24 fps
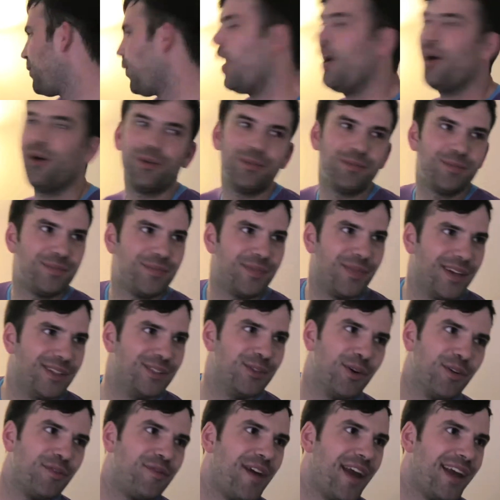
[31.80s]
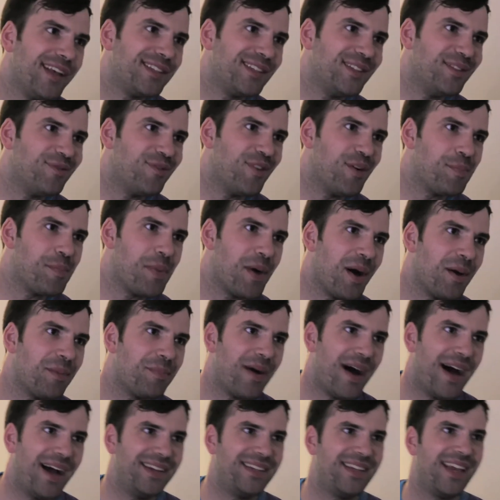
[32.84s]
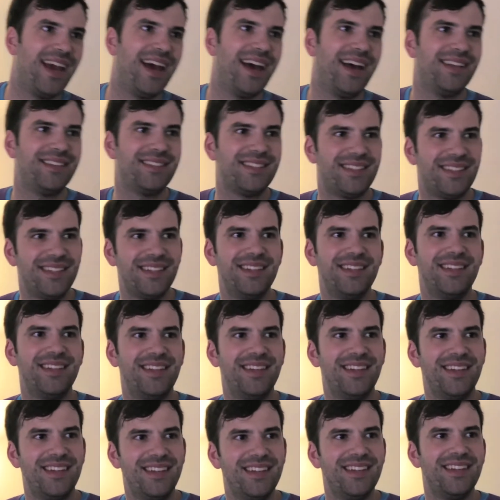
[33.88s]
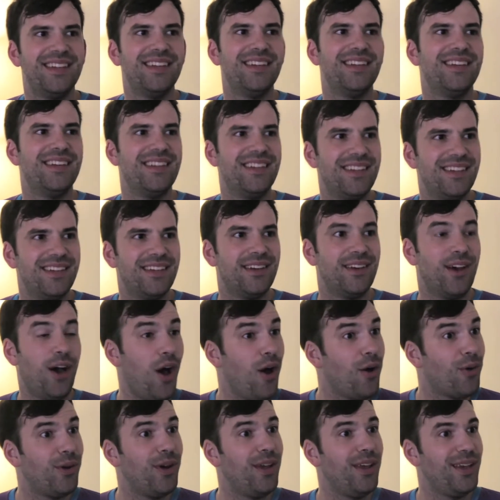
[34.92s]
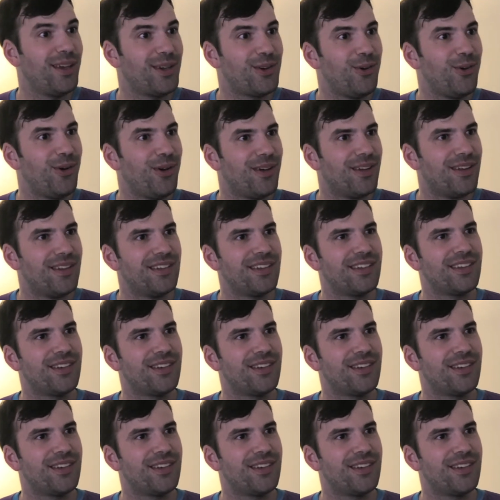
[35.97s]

well, I do a fantasy football podcast. Really, I love fantasy football. Oh, really? Cool. Yeah,